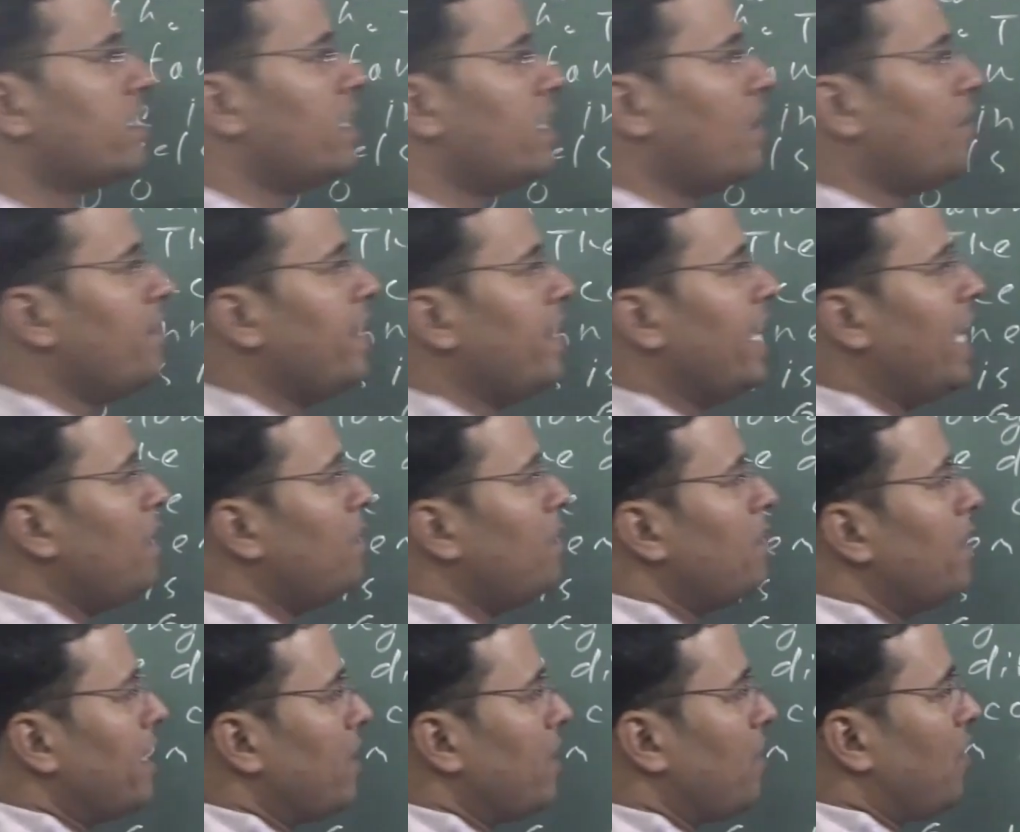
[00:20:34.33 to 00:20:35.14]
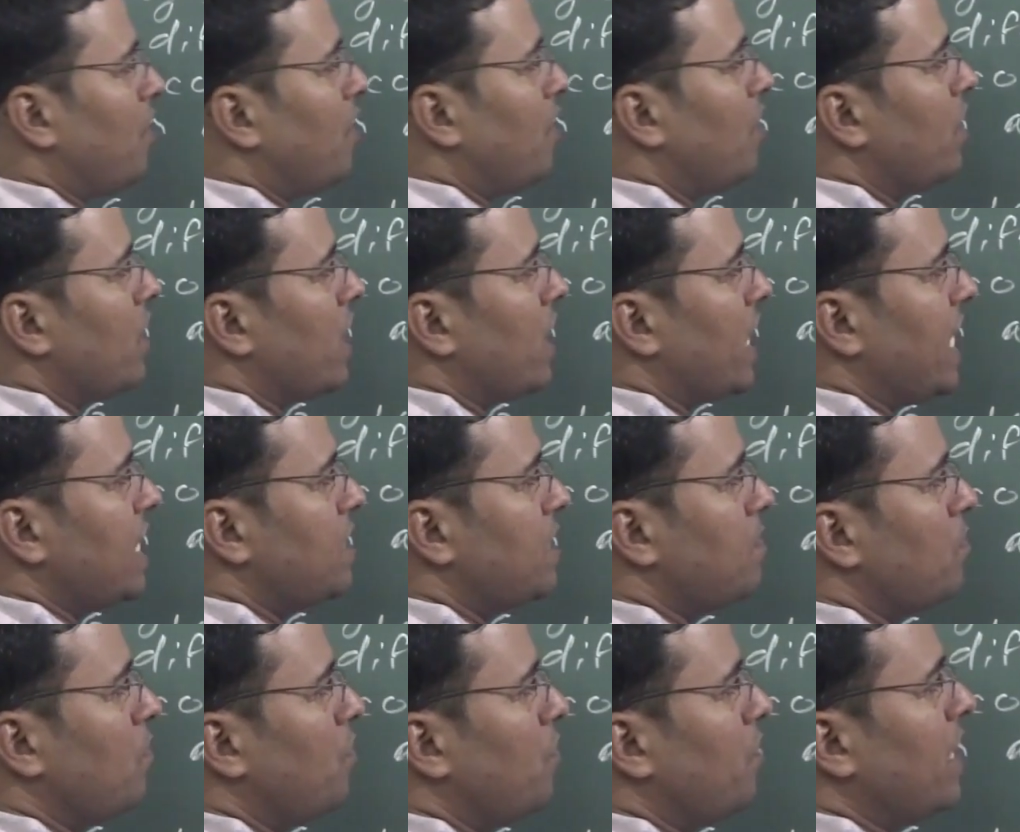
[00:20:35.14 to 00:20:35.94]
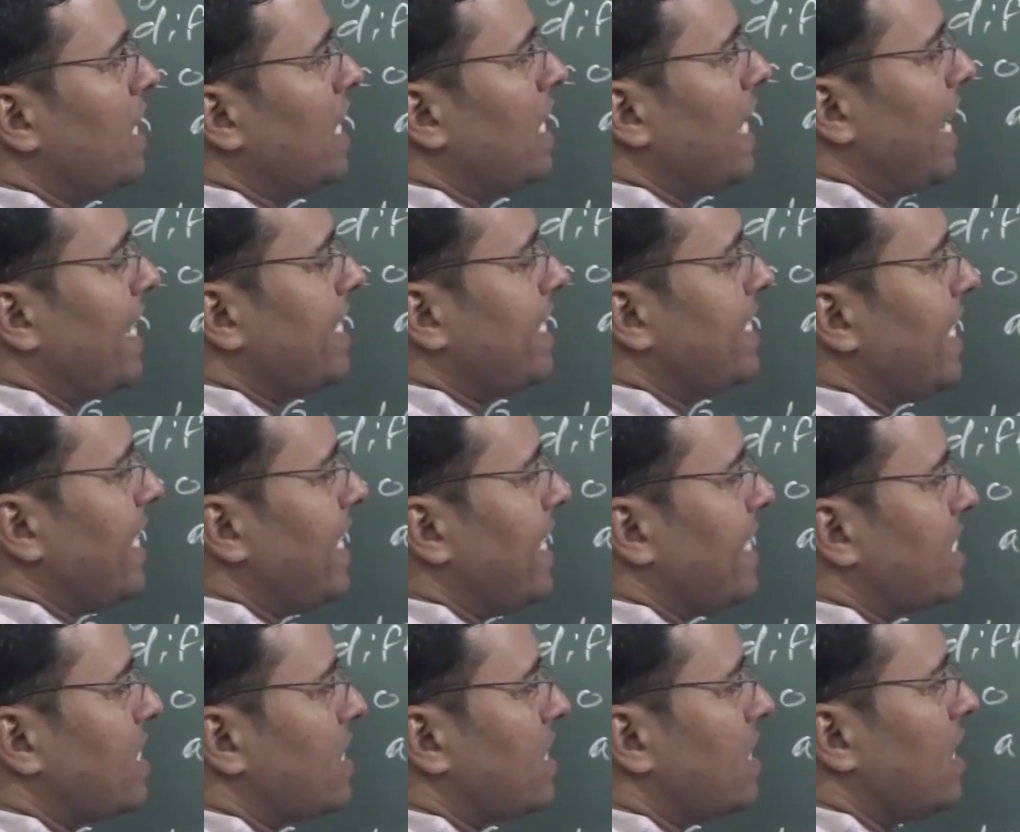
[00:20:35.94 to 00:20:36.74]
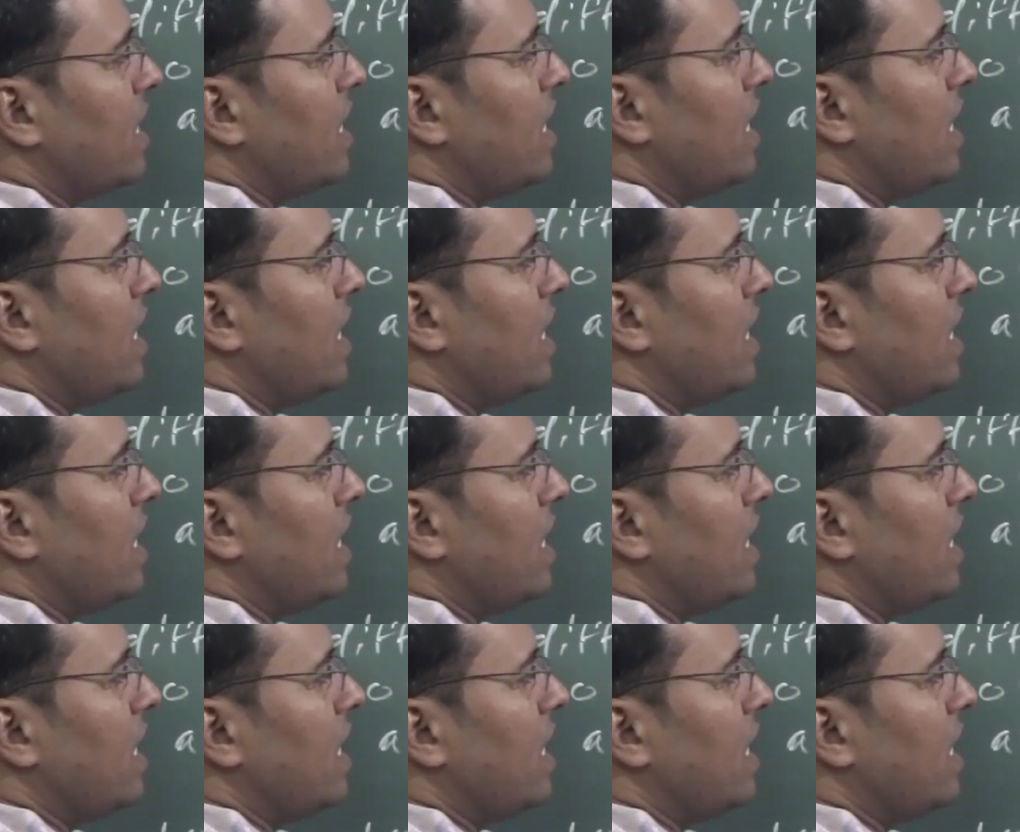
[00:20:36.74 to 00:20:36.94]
the wheelbarrow is moving like this,